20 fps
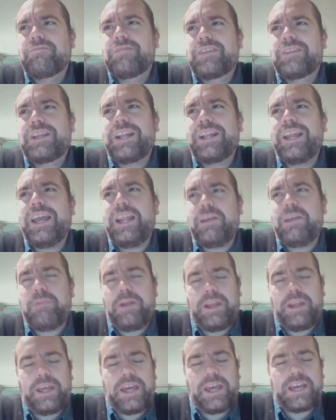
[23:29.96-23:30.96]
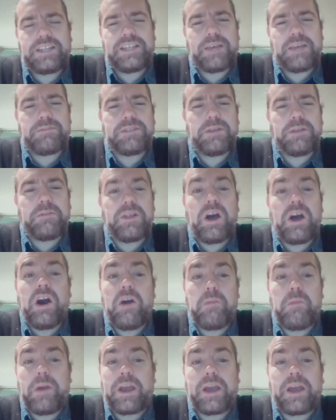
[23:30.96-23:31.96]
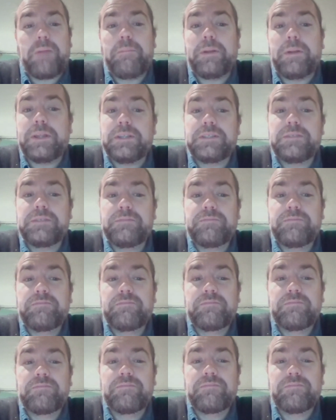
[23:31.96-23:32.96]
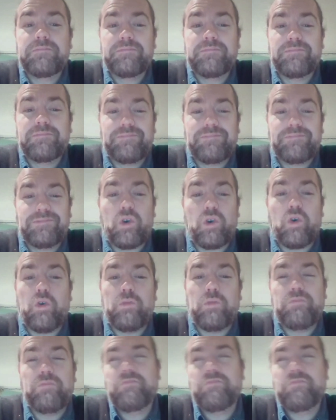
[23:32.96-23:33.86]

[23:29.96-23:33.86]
clearly winning except some of the hardware companies, or